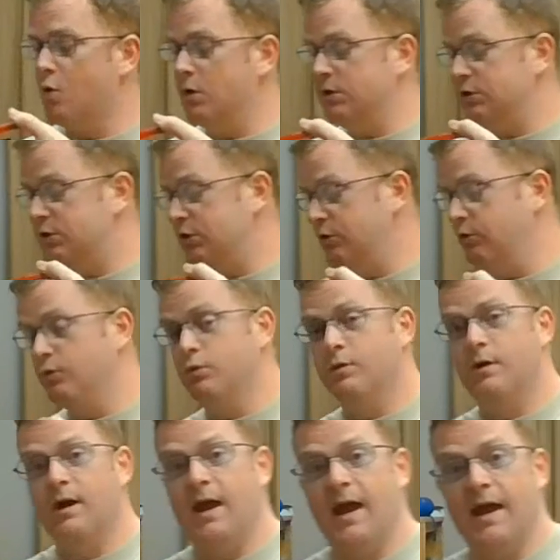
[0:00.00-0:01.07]
going to
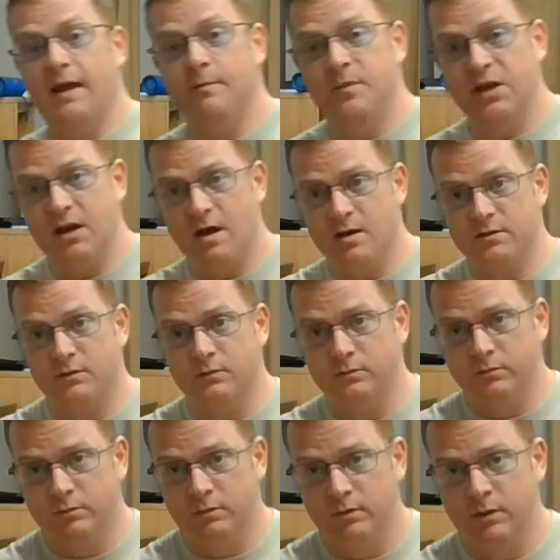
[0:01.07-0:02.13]
aim the nozzle
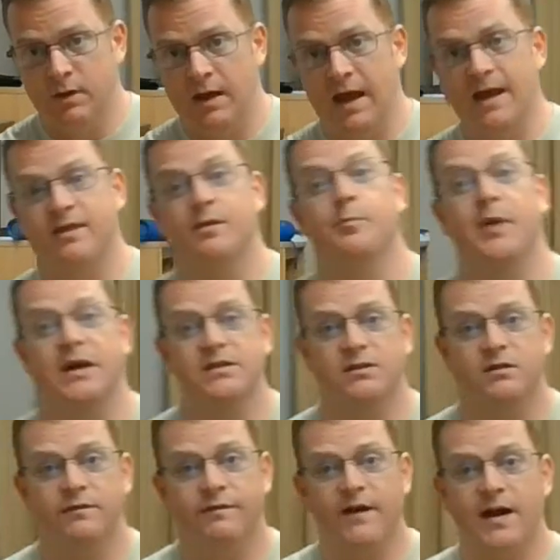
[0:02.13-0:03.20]
at the base
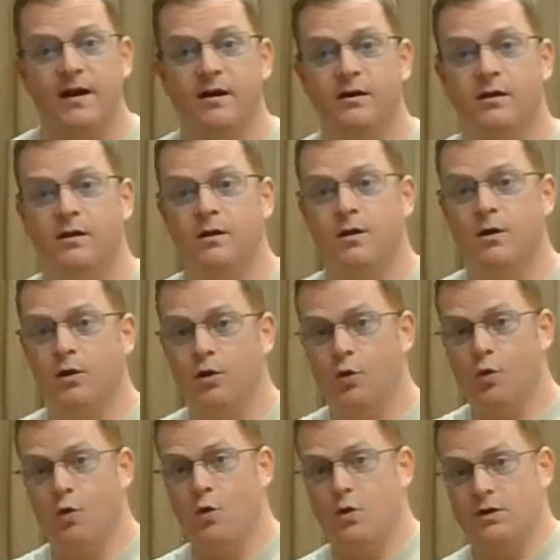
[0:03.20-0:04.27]
of the fire.
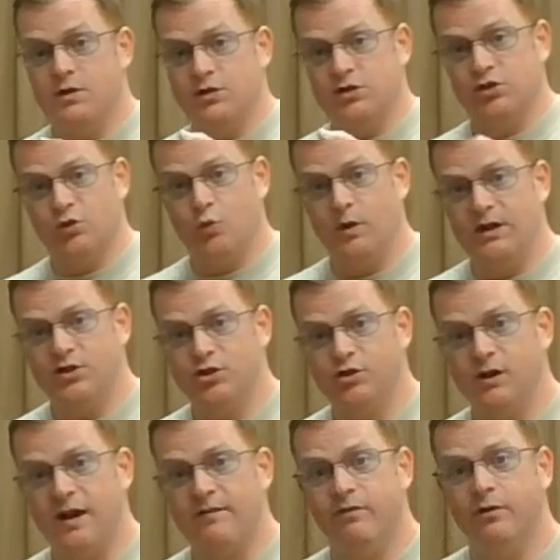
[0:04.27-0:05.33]
You're going to squeeze
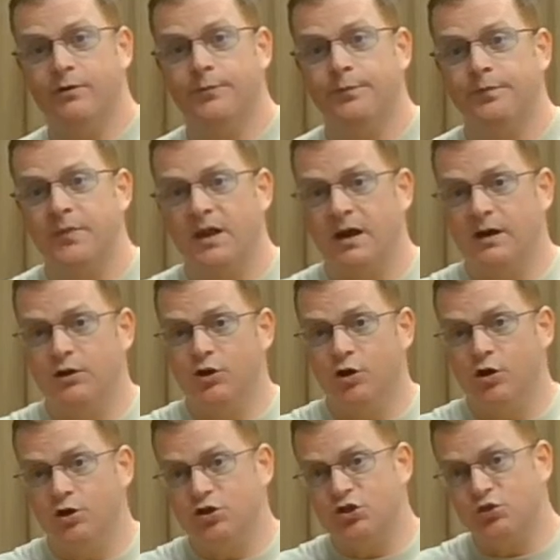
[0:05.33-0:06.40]
your lever and you're
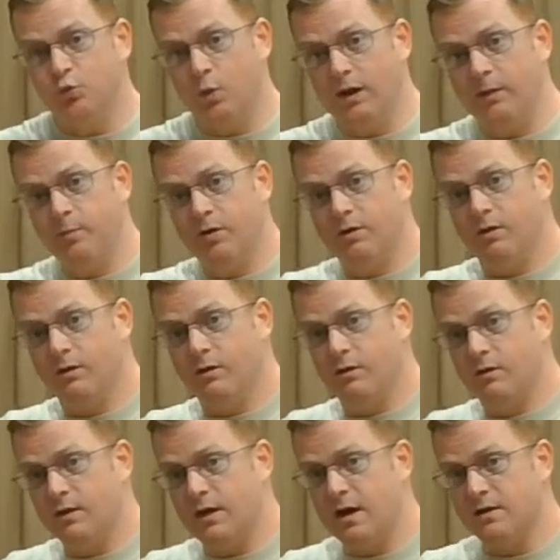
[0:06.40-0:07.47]
going to sweep
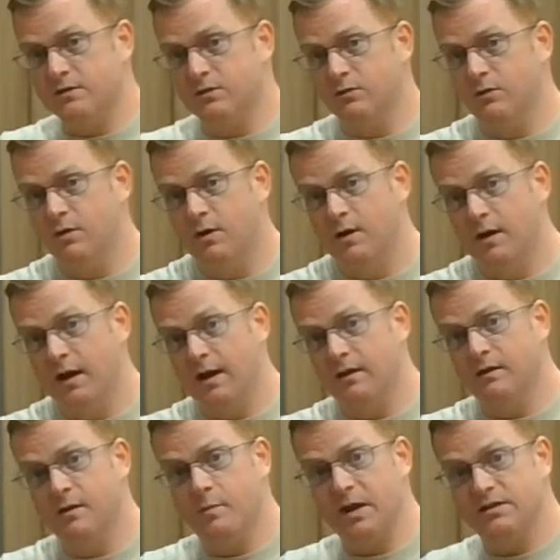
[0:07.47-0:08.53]
the nozzle
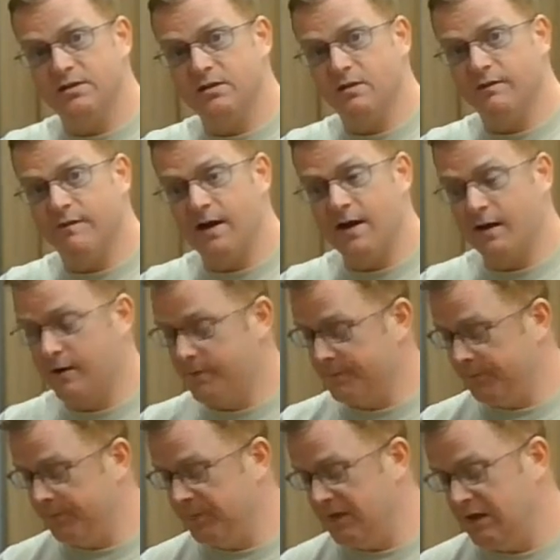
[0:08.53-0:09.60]
at the base of the fire,
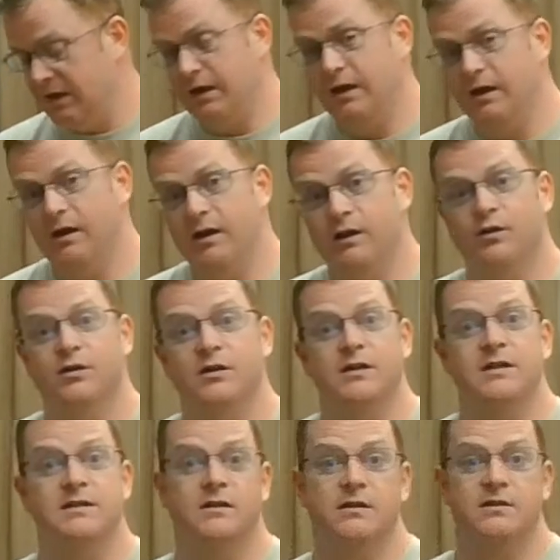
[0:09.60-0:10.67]
either
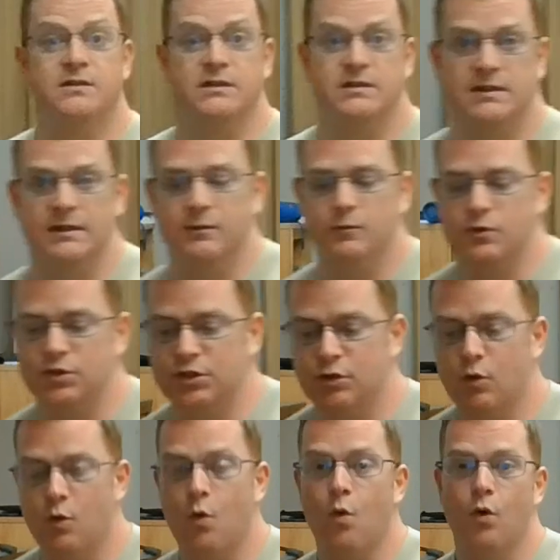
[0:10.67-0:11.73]
until it's
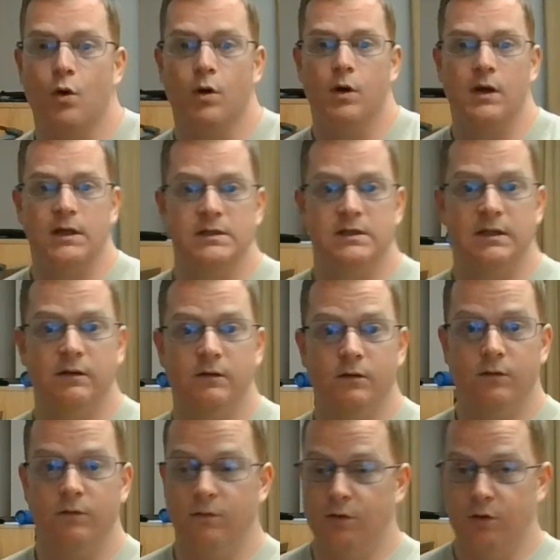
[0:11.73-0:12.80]
extinguished or
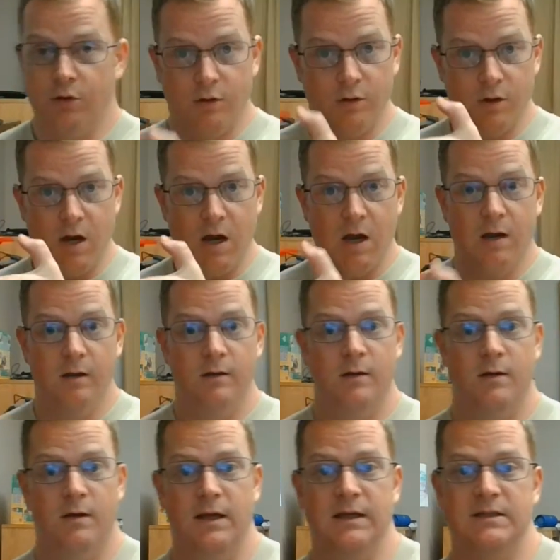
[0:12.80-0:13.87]
until your
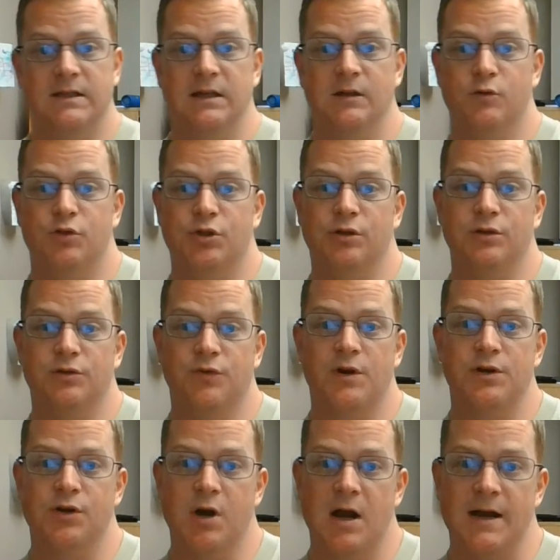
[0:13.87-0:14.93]
extinguisher is
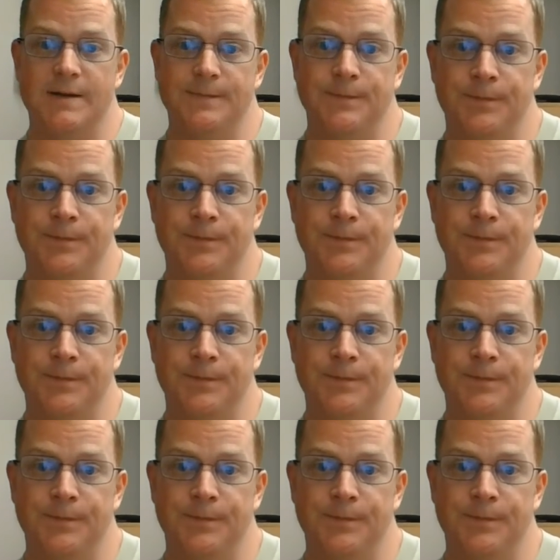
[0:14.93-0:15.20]
run dry.